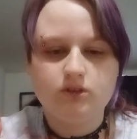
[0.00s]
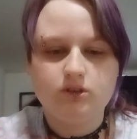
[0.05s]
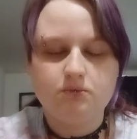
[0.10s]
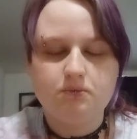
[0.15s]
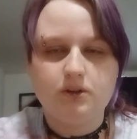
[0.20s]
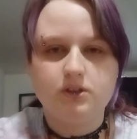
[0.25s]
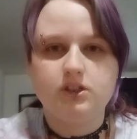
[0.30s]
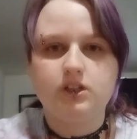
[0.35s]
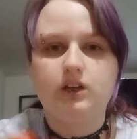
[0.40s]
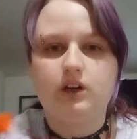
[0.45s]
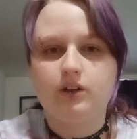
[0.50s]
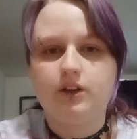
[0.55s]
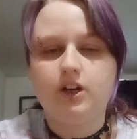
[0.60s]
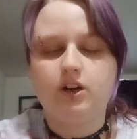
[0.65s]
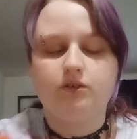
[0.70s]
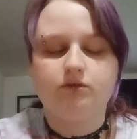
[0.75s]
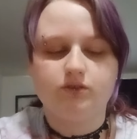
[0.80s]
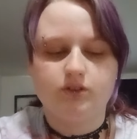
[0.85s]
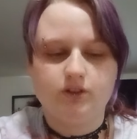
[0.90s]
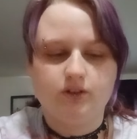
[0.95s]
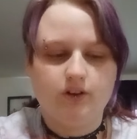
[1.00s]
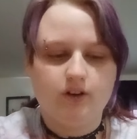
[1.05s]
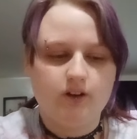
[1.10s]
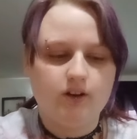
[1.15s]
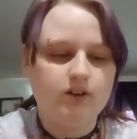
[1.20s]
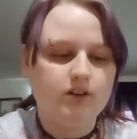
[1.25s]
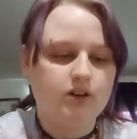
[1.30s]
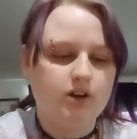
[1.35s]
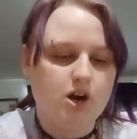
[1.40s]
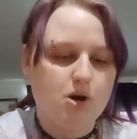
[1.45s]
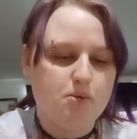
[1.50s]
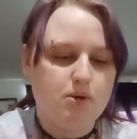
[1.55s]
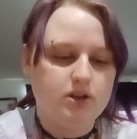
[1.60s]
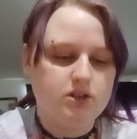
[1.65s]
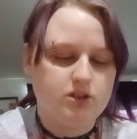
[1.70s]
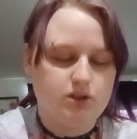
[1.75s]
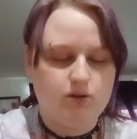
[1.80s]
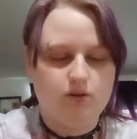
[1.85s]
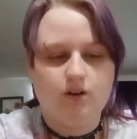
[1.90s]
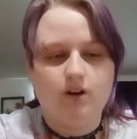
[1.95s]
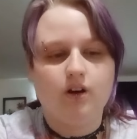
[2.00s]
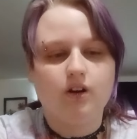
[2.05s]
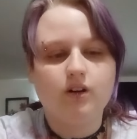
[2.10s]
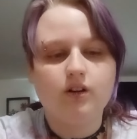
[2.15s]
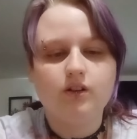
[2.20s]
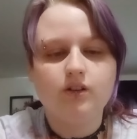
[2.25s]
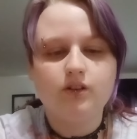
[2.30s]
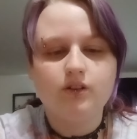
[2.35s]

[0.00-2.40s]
Depends on how careful you are, or how messy you are.